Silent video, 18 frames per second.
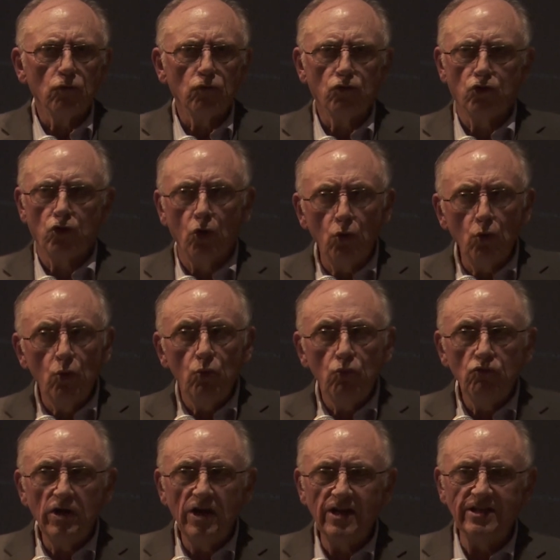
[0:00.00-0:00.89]
Two
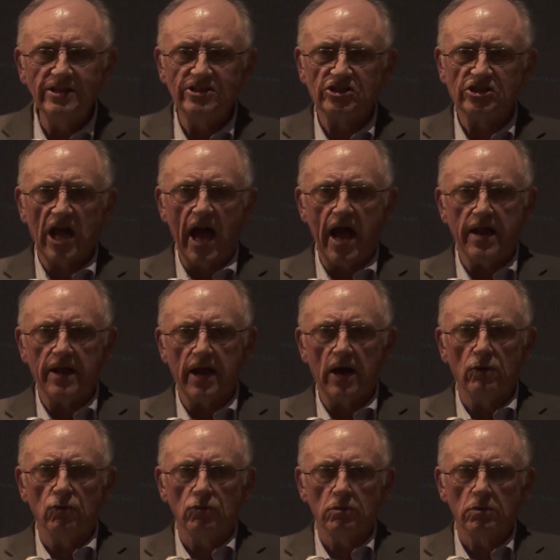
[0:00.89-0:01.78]
really stand
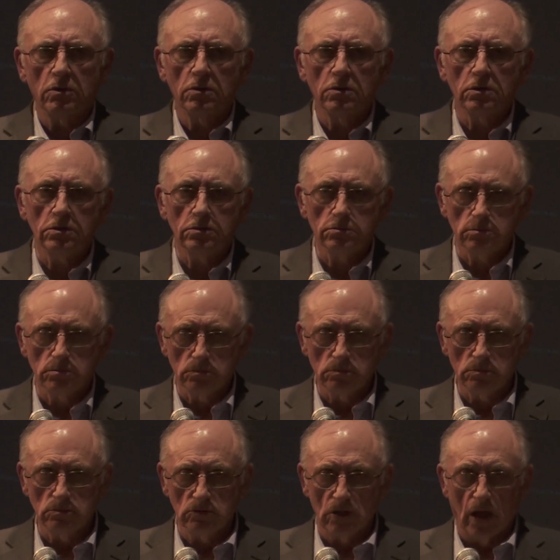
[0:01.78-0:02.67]
out
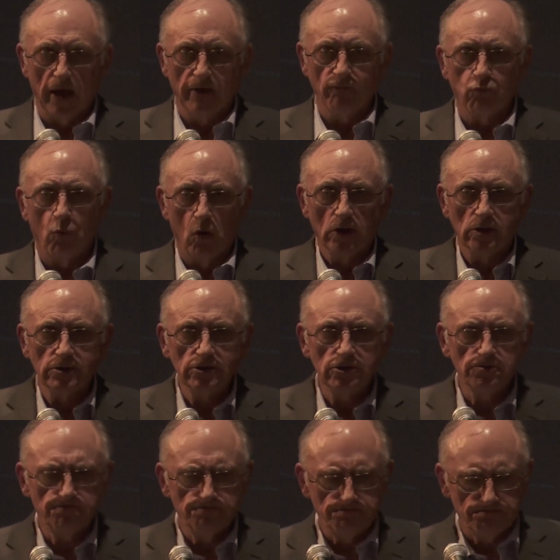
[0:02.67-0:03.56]
live
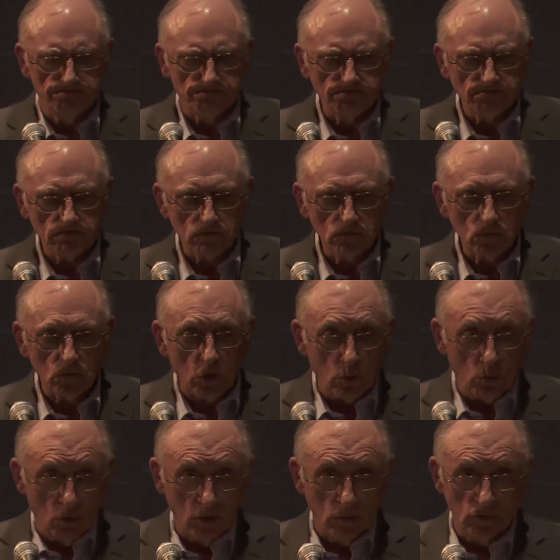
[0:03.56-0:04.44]
ones.
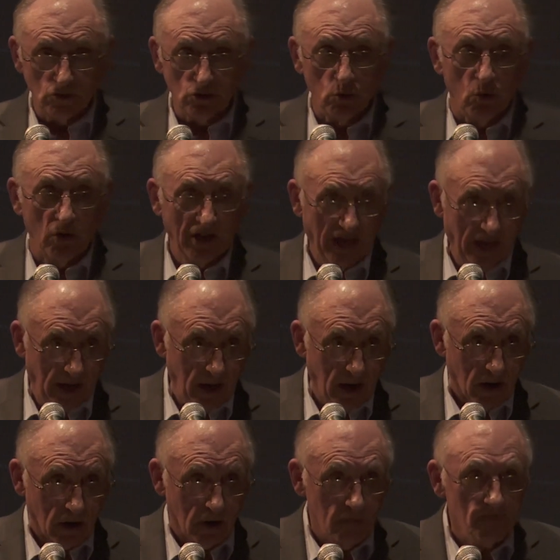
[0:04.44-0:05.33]
One was the one
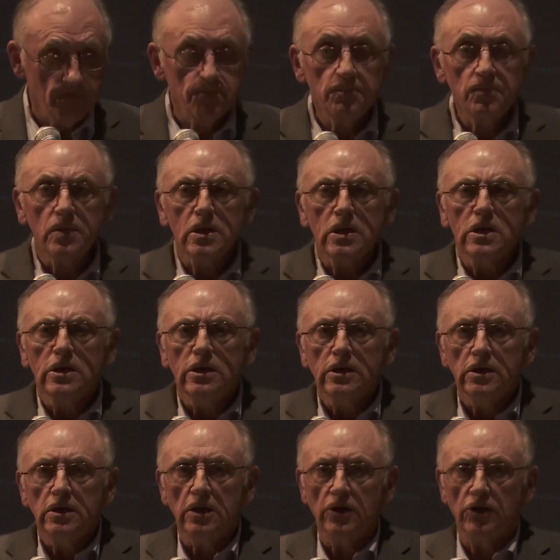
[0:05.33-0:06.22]
here,
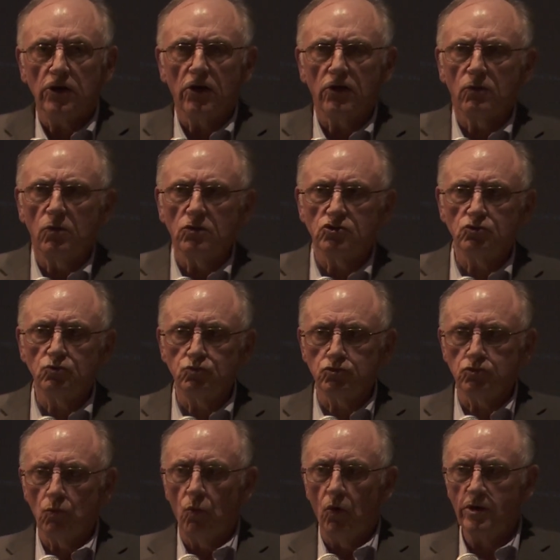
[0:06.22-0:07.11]
and the other was
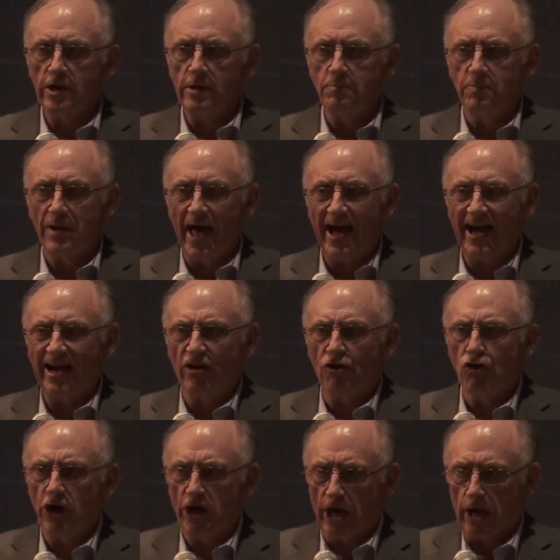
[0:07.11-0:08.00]
the one in Black
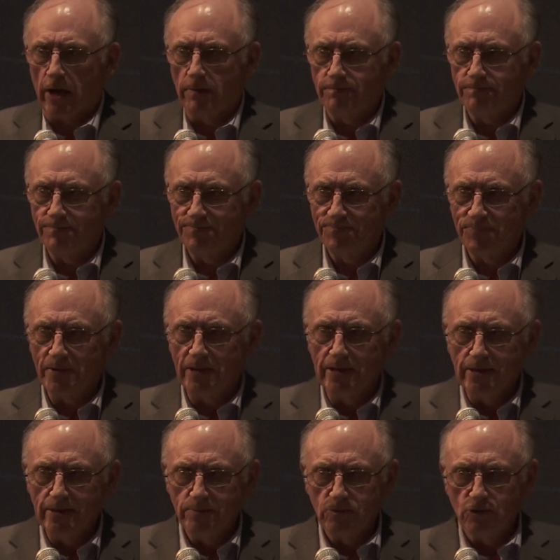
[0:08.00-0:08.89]
Creek
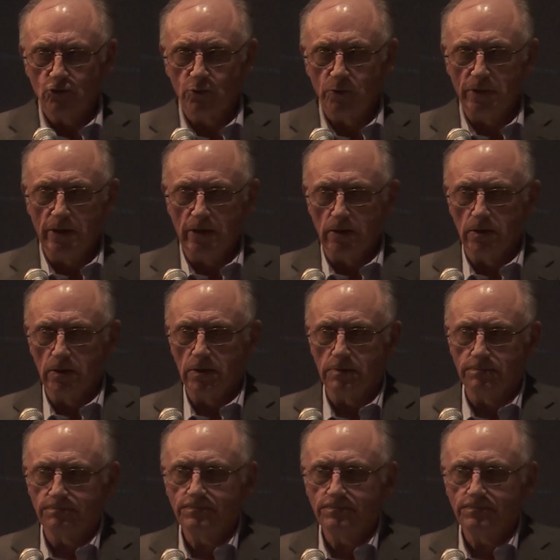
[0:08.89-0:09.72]
between